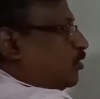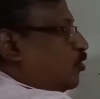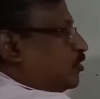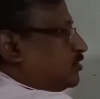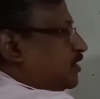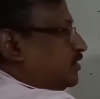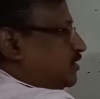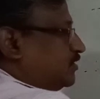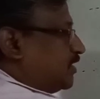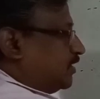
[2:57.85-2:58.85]
all signs
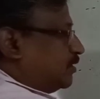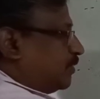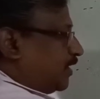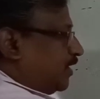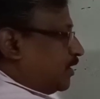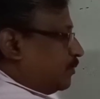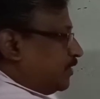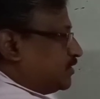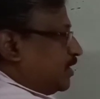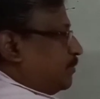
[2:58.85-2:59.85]
inside the bracket remain
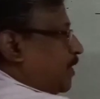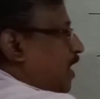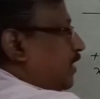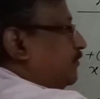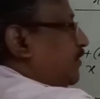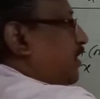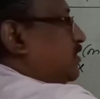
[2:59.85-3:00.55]
same, and if there is